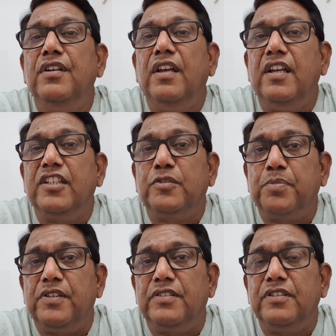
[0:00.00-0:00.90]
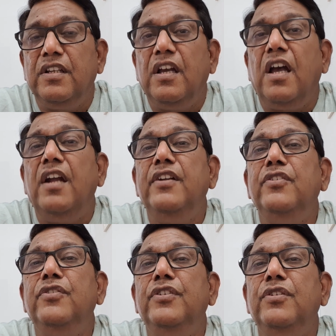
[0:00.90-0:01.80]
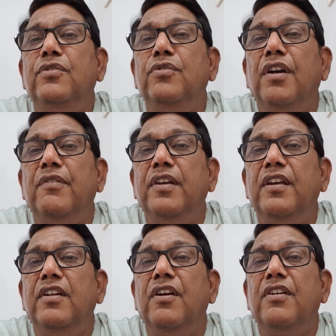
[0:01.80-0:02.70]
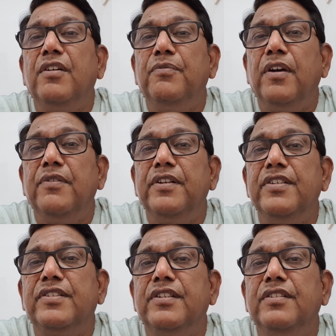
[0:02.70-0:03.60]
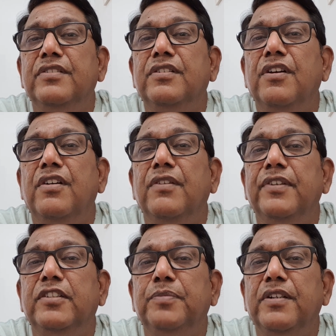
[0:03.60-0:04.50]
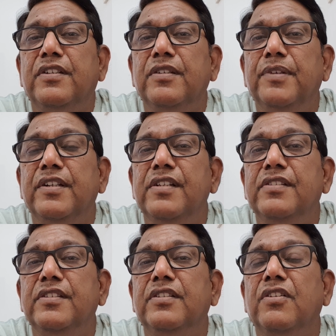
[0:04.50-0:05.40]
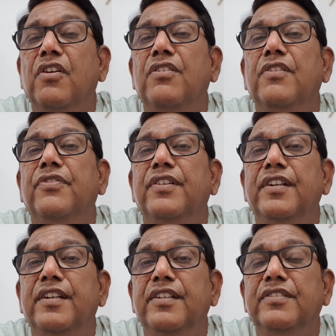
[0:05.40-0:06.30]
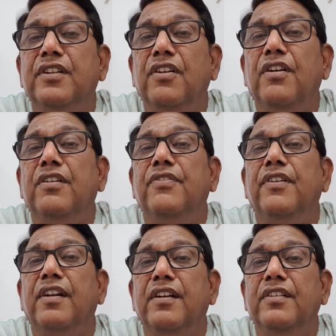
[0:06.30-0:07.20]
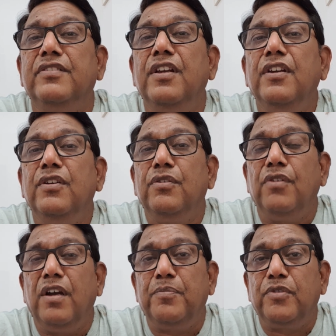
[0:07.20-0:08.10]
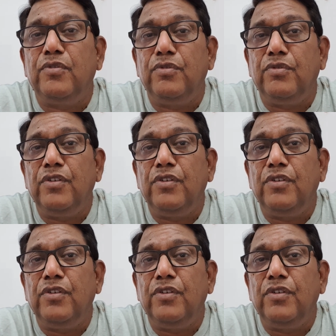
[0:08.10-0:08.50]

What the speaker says: experts, and you need to have a lot of vibrations, lot of spectrum analysis, lot of readings, lot of learnings you have to do.